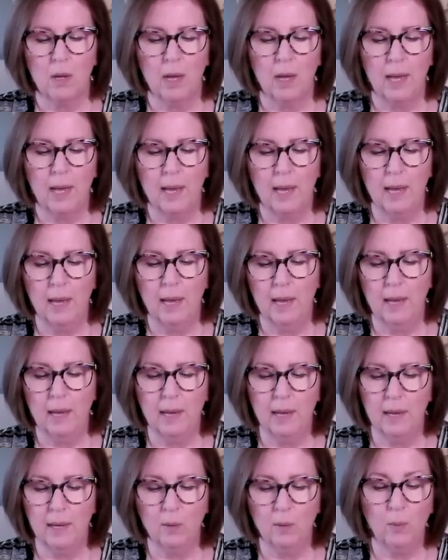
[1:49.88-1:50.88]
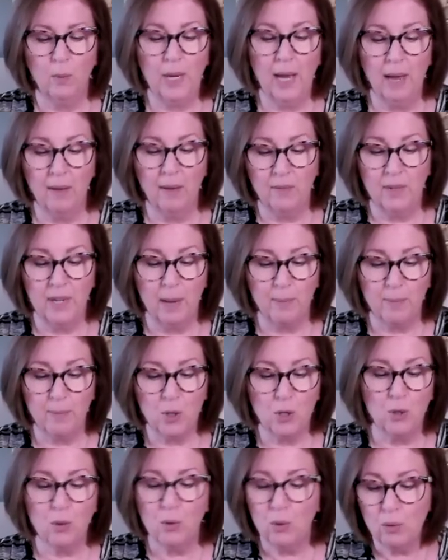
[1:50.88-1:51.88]
And we have
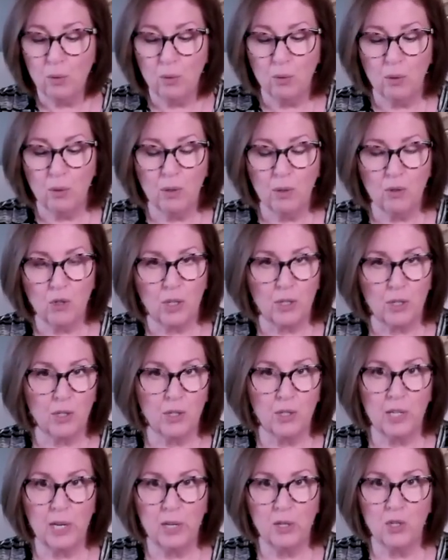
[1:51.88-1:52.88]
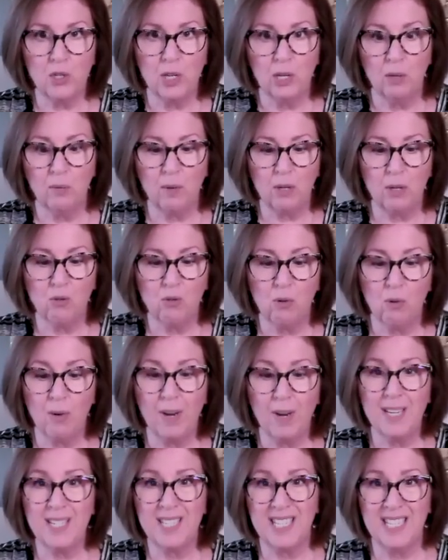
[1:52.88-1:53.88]
Neptune just stationing
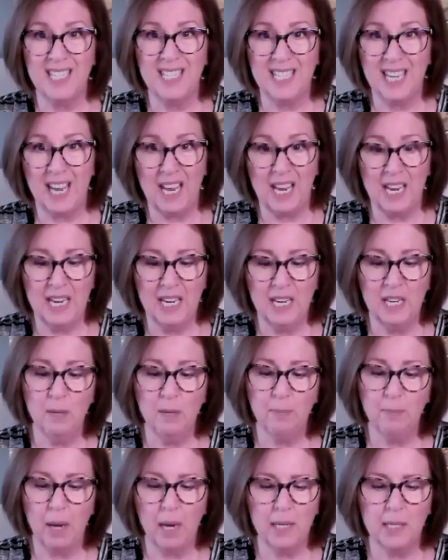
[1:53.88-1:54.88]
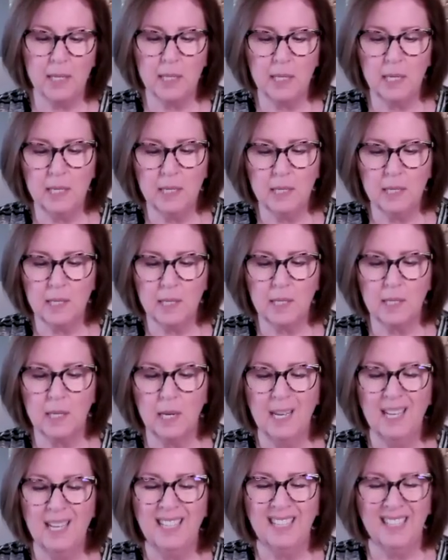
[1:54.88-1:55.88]
retrograde today in Pisces,
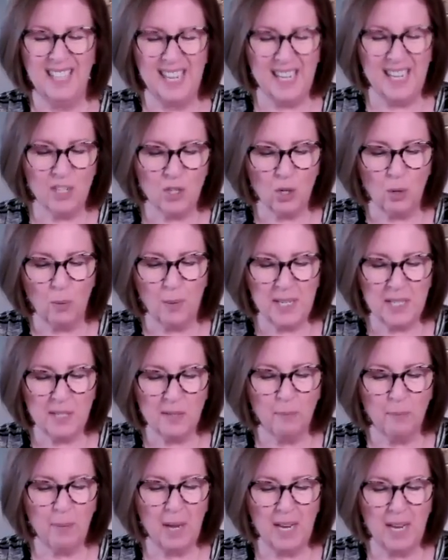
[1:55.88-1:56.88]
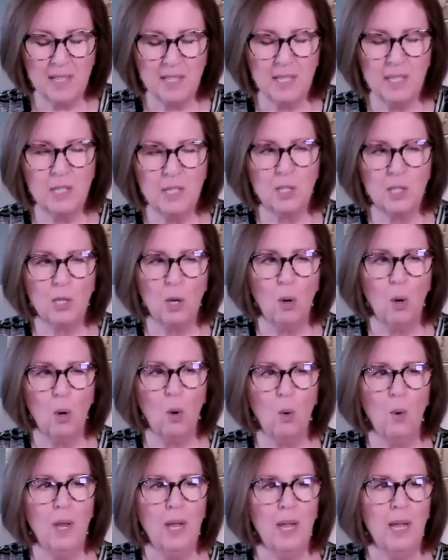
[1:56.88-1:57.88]
late degrees of Pisces.
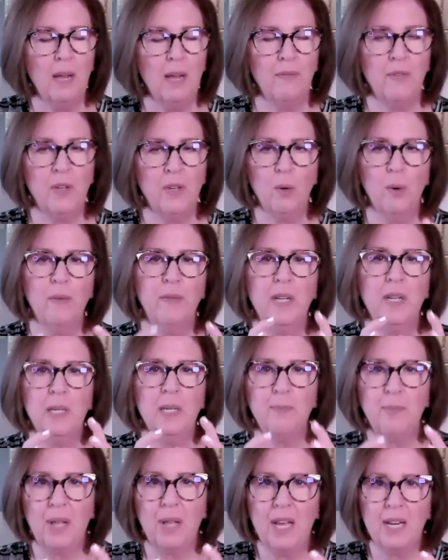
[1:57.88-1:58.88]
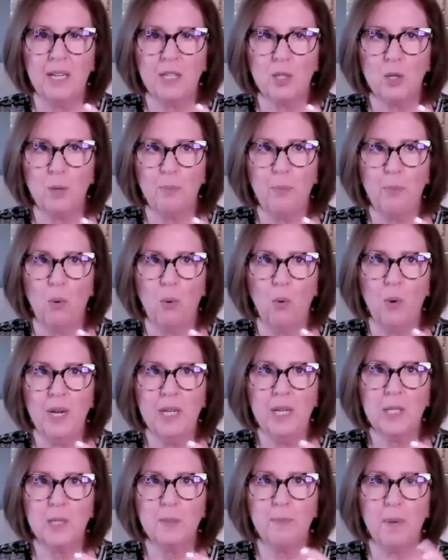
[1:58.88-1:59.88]
So if you have any planets or
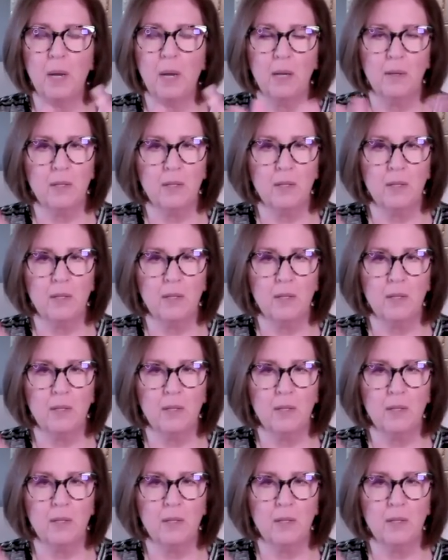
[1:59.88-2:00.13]
points, but